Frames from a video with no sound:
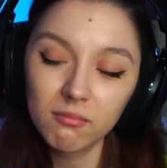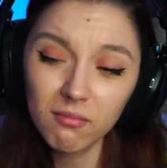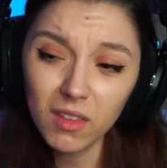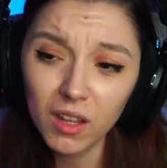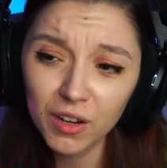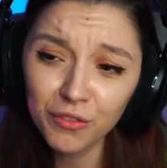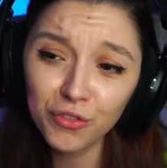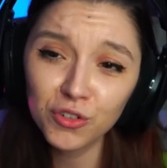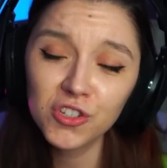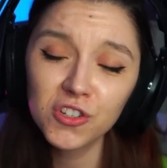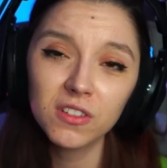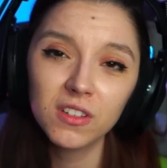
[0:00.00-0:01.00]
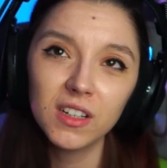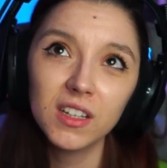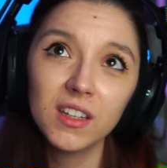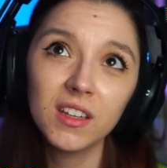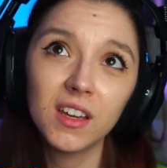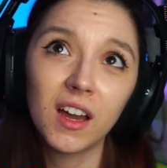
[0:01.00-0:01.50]

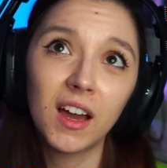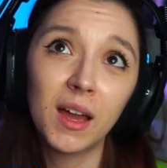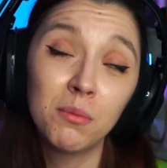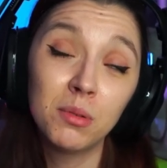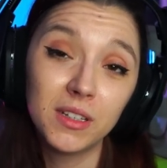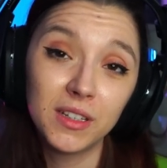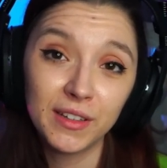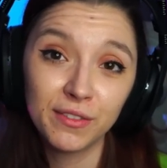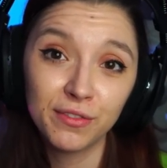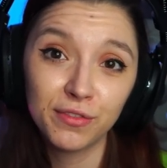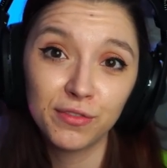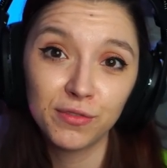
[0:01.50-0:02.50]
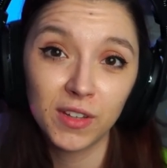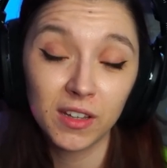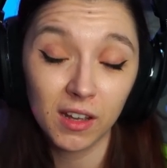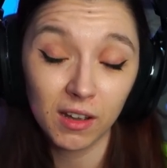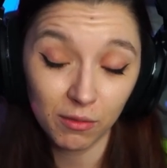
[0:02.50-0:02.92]
Unfortunately, I believe that